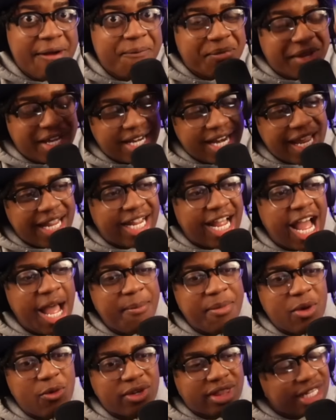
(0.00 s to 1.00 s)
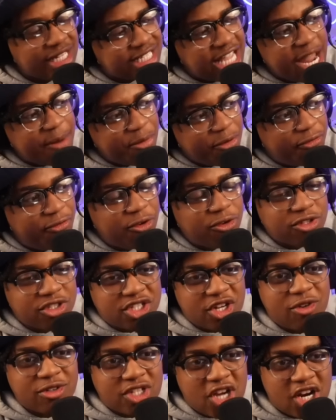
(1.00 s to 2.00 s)
And they got me with this April Fool's
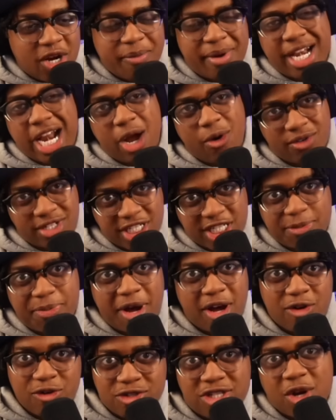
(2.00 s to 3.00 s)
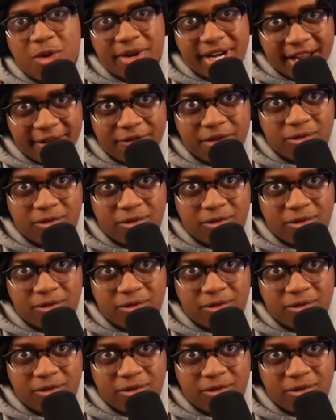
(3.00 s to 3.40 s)
joke talking about I was exposed or whatever,